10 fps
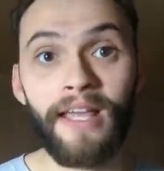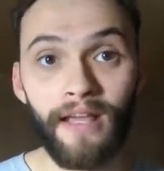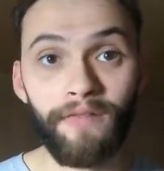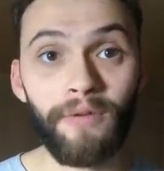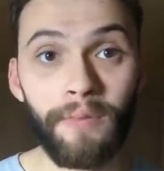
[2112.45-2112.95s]

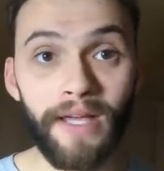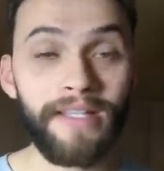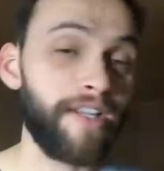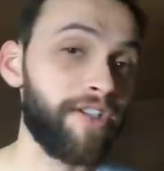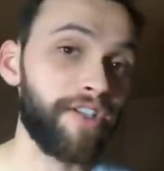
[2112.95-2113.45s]
if you pay
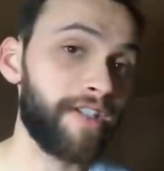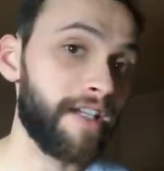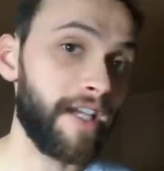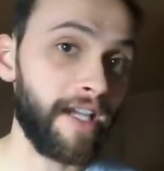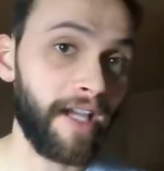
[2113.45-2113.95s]
attention to
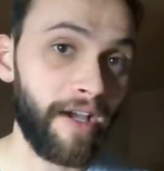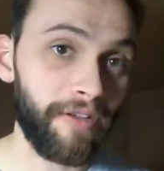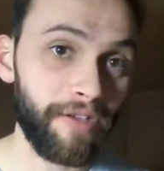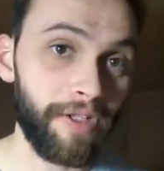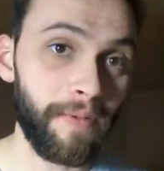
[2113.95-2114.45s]
taking
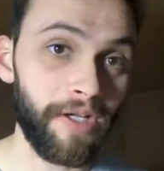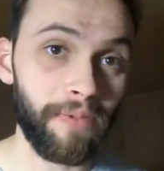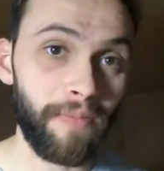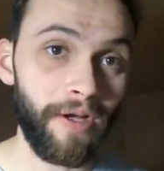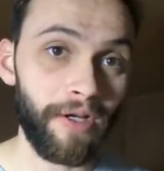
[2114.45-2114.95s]
out those
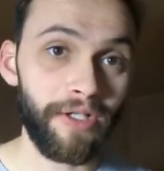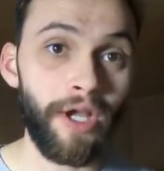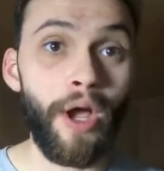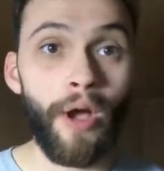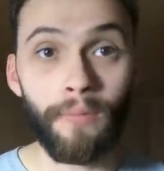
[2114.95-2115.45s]
sponge
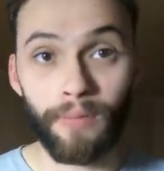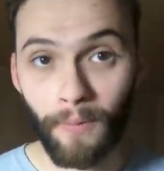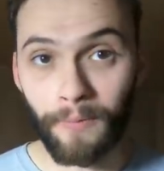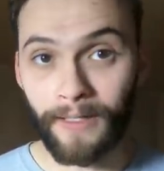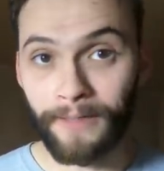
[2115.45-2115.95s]
marks
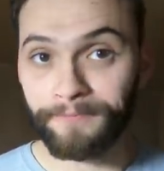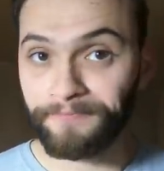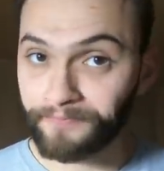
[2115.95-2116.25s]
properly.